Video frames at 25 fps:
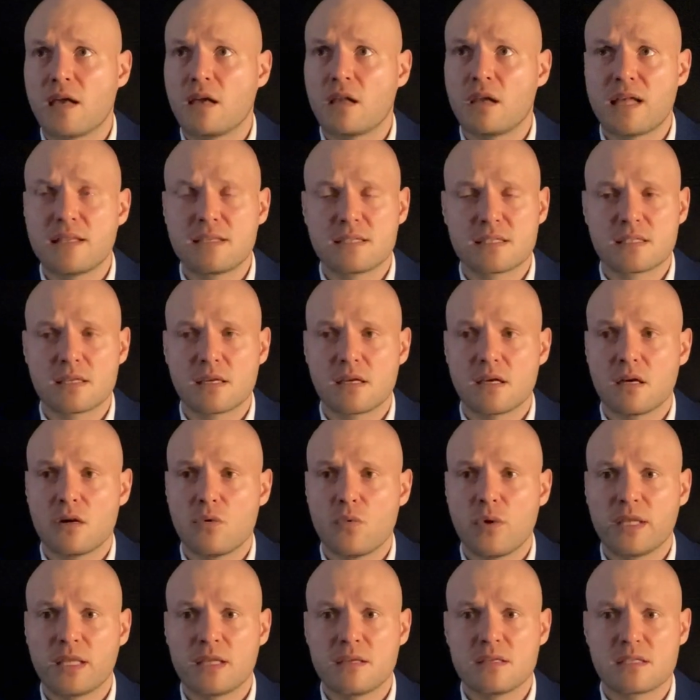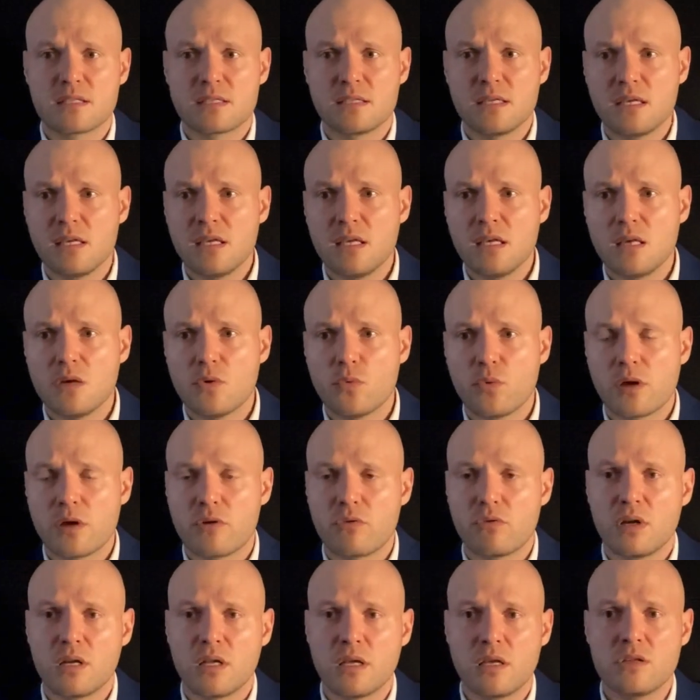let's wait and see, we are
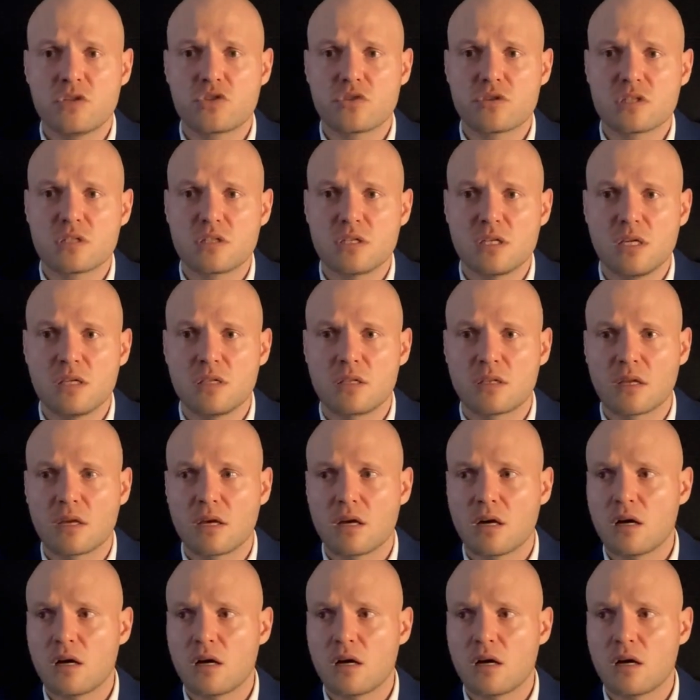really interested,